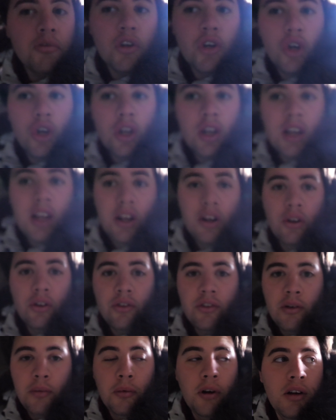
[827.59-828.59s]
could lead on
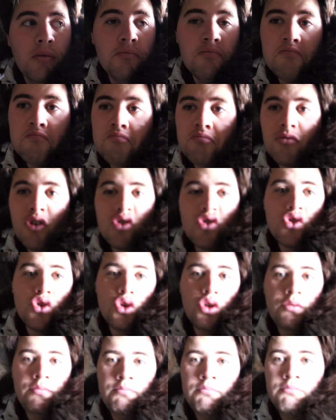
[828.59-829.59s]
somewhere, not sure.